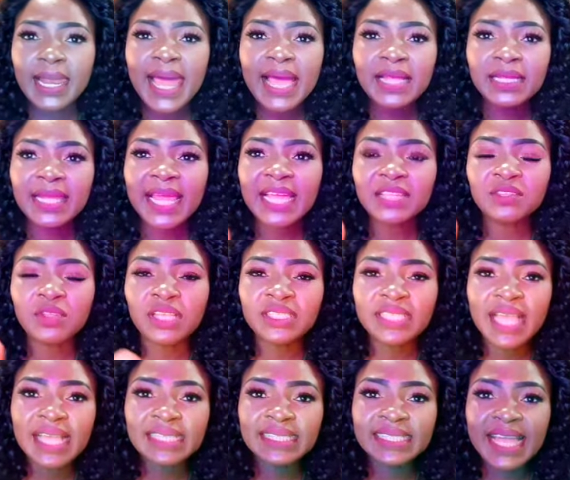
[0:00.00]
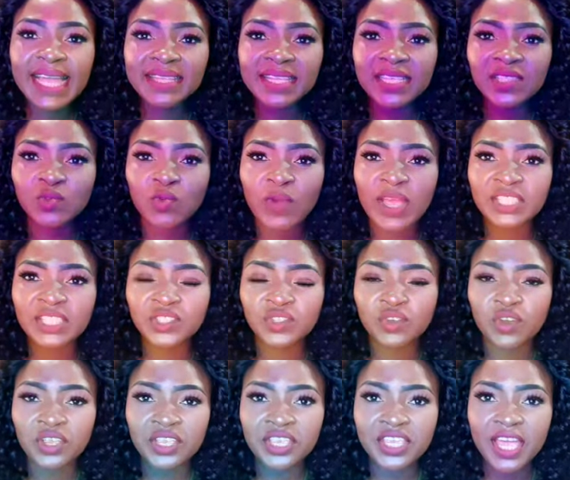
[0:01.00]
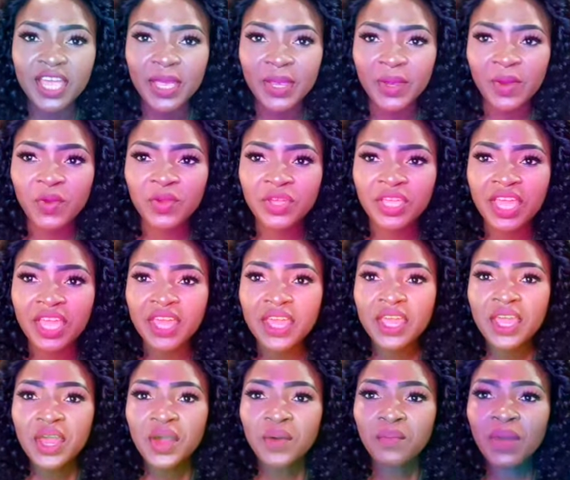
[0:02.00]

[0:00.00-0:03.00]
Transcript: Let us answer this question here, okay?